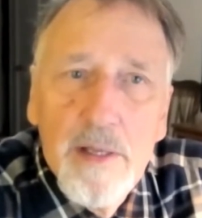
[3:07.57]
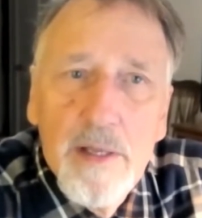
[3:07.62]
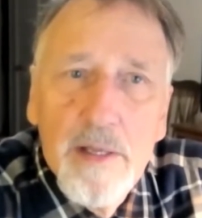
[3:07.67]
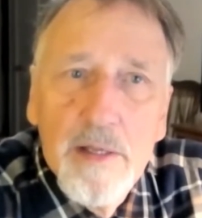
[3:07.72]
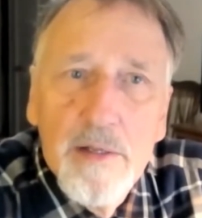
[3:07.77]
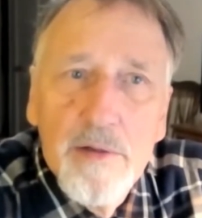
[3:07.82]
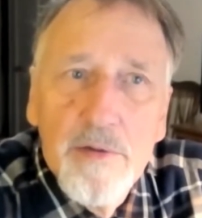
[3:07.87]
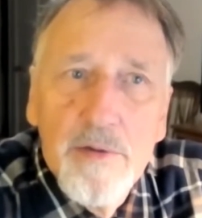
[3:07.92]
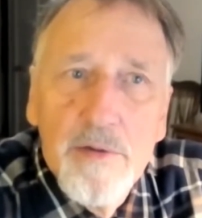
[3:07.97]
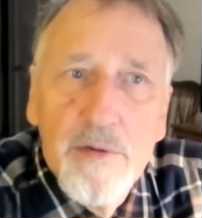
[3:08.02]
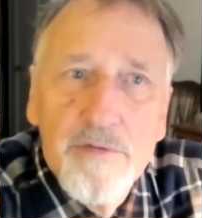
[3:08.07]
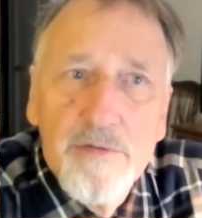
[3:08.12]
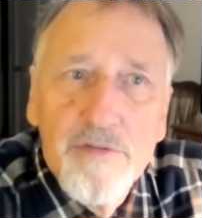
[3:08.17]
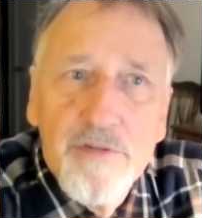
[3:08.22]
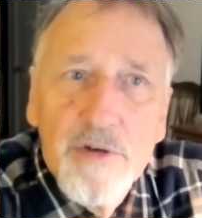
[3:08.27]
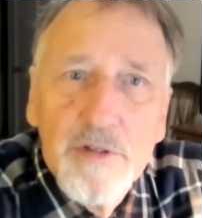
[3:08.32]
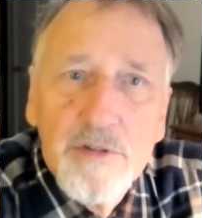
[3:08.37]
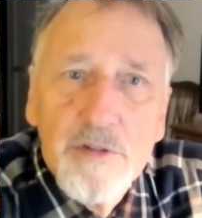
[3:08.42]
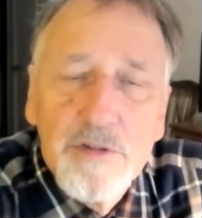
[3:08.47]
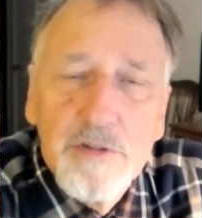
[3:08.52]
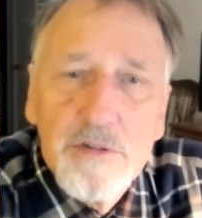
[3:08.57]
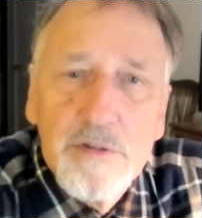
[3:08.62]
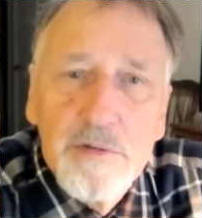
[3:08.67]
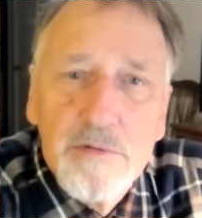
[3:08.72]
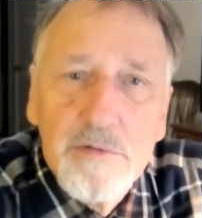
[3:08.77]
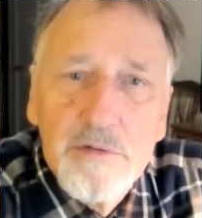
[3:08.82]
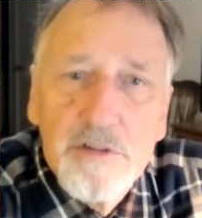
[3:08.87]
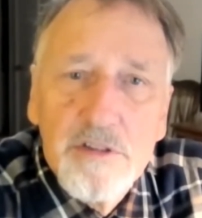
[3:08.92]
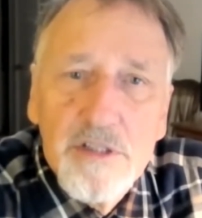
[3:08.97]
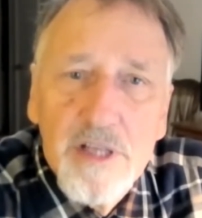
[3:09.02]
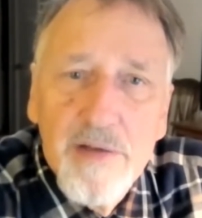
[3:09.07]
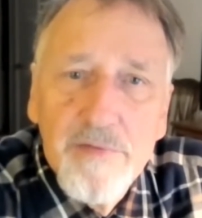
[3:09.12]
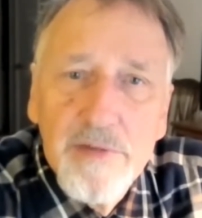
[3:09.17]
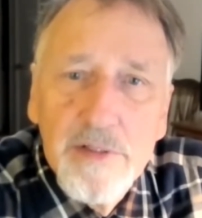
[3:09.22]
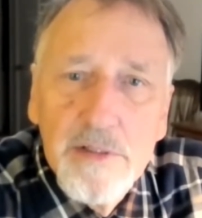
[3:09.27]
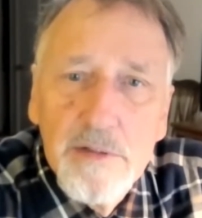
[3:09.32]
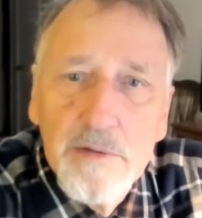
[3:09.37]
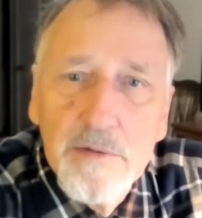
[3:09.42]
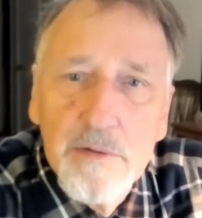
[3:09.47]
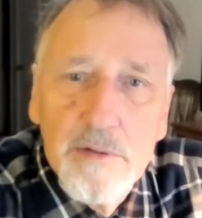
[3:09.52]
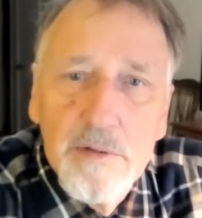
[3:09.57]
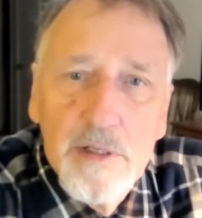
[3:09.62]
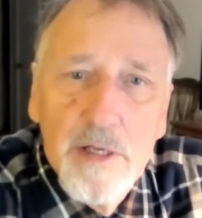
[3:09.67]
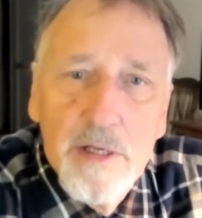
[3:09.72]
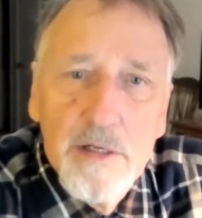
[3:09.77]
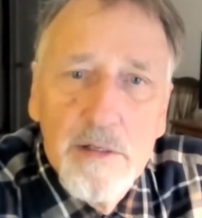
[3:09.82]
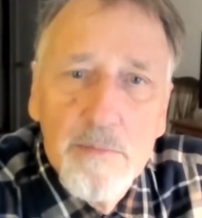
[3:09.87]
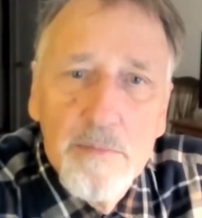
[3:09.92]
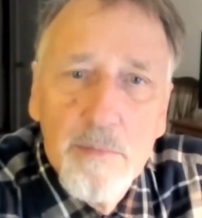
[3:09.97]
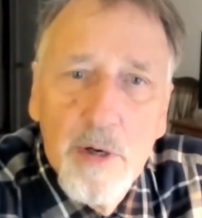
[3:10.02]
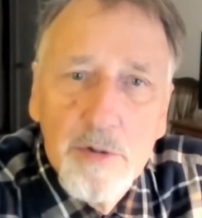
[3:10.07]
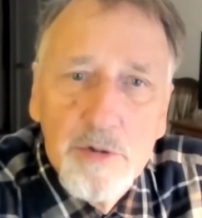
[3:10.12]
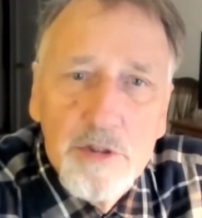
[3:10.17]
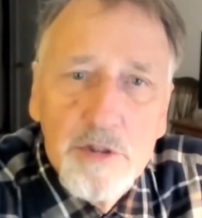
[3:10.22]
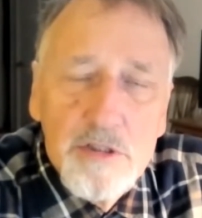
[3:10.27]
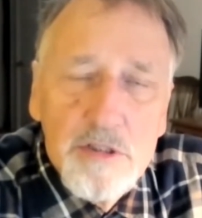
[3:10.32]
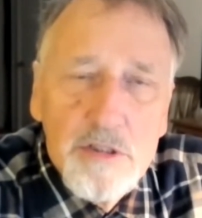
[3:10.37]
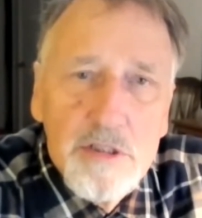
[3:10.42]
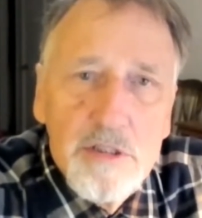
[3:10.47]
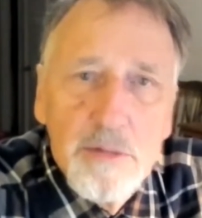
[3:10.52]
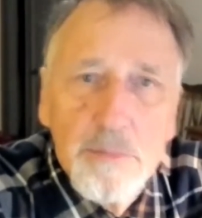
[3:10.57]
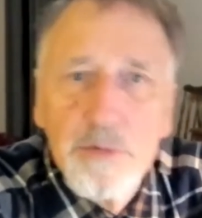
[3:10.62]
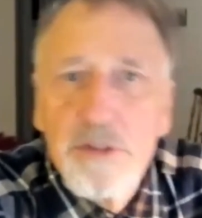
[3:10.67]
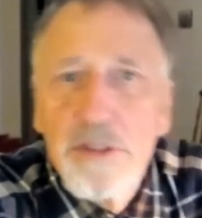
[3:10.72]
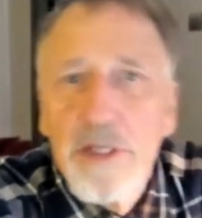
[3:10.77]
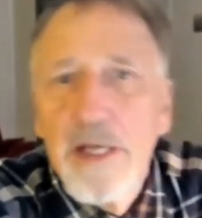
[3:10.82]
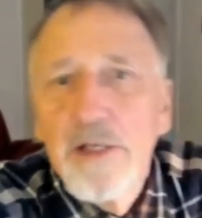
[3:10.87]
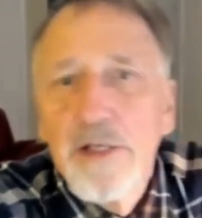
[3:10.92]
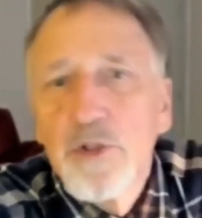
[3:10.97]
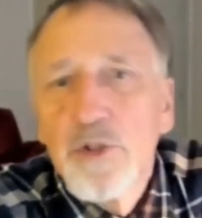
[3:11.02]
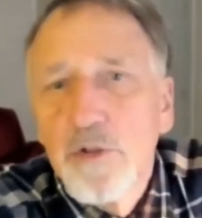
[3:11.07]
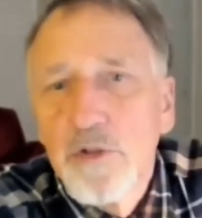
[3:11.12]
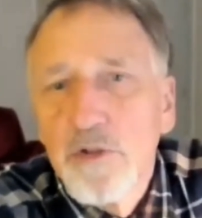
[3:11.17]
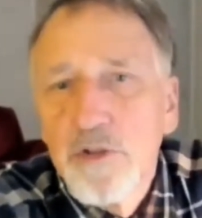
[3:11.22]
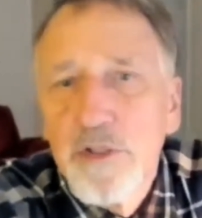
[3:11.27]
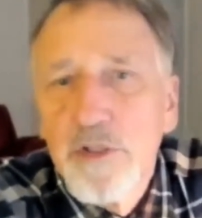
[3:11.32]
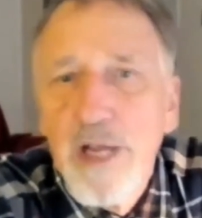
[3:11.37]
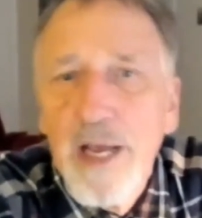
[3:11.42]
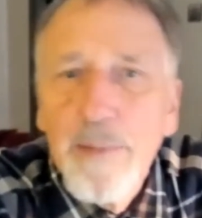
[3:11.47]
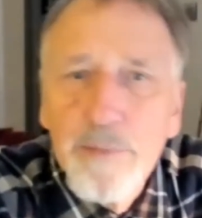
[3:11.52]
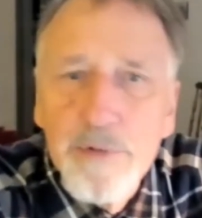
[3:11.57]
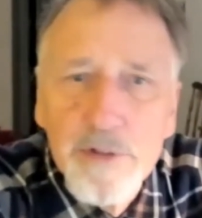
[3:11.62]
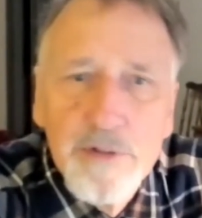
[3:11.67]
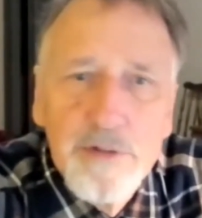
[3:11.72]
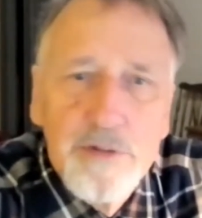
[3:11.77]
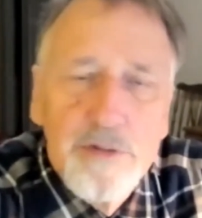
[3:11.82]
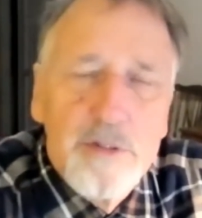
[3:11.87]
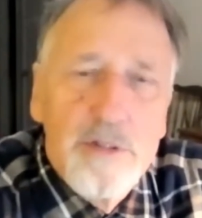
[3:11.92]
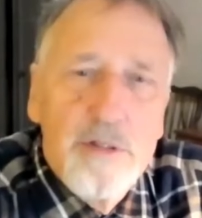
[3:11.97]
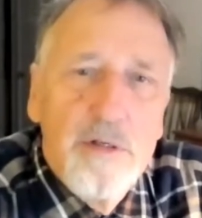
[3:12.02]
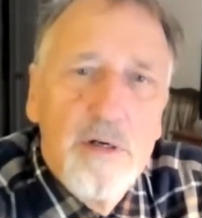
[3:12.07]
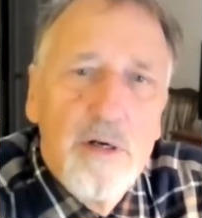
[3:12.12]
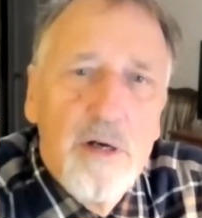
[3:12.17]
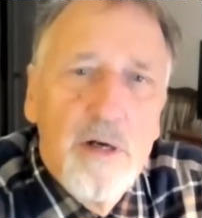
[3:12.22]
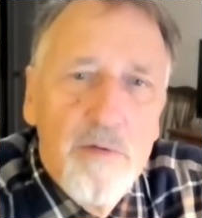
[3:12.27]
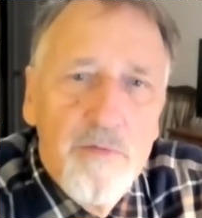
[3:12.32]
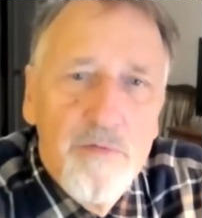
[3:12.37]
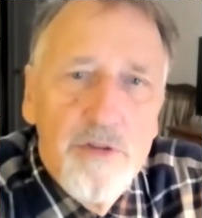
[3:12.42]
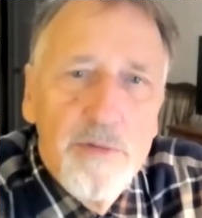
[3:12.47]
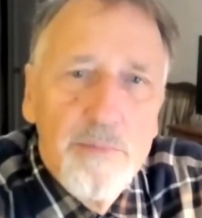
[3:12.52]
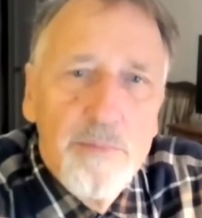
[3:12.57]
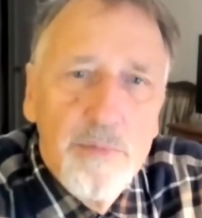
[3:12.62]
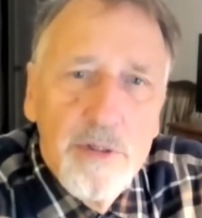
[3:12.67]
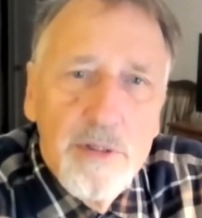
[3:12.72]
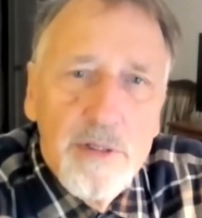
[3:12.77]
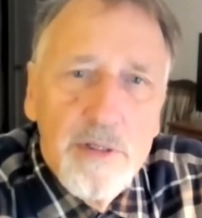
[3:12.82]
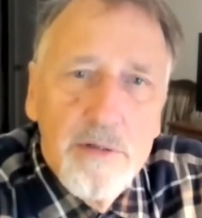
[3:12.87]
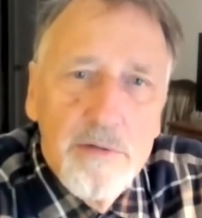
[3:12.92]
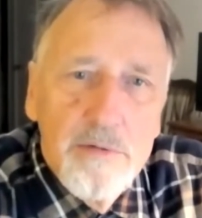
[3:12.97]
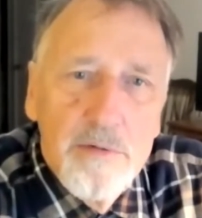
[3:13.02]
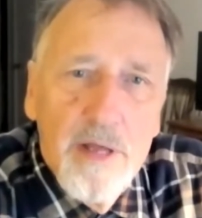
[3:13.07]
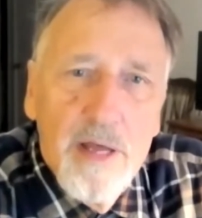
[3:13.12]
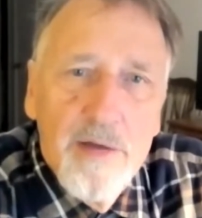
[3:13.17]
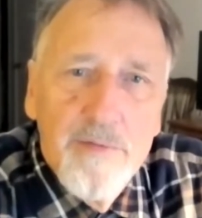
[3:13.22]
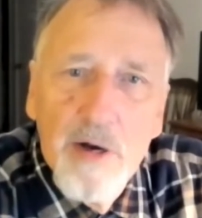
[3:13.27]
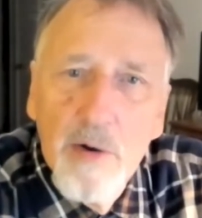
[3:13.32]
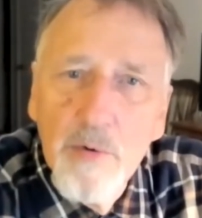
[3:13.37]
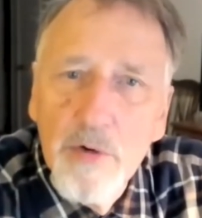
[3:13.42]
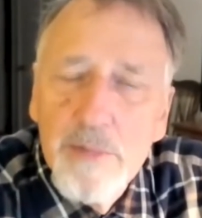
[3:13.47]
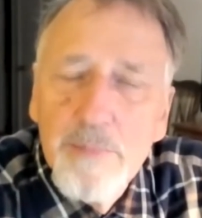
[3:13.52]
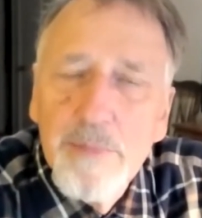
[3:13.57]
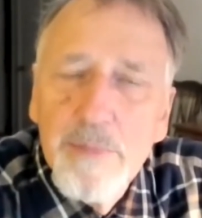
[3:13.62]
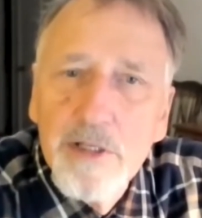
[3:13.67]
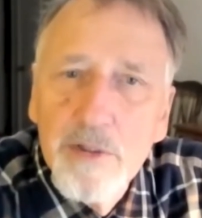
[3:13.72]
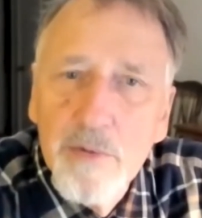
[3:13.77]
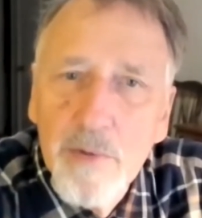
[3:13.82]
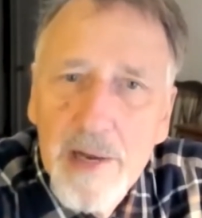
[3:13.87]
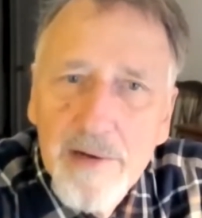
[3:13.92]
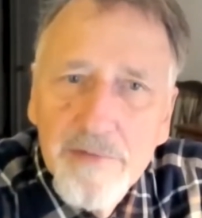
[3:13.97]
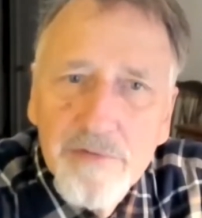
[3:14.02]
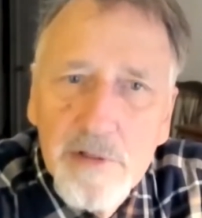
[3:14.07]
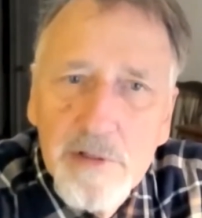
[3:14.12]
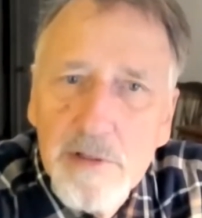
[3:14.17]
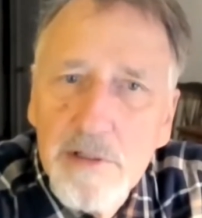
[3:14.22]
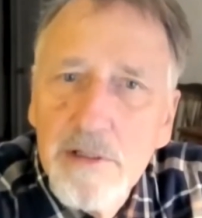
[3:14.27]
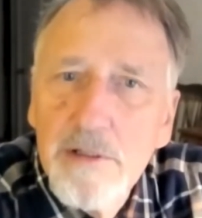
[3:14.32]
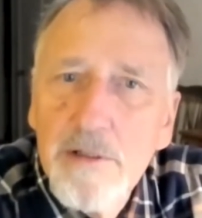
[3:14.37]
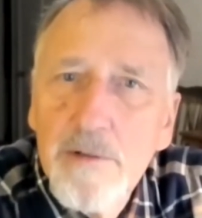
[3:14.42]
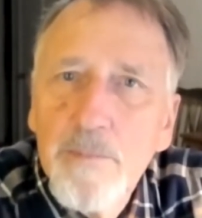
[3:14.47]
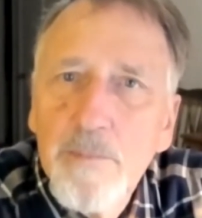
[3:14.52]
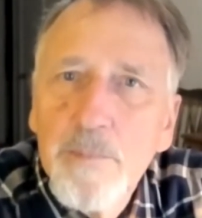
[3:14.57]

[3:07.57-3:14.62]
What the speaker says: and the first 7 and most substantial chapters of the book have already been drafted,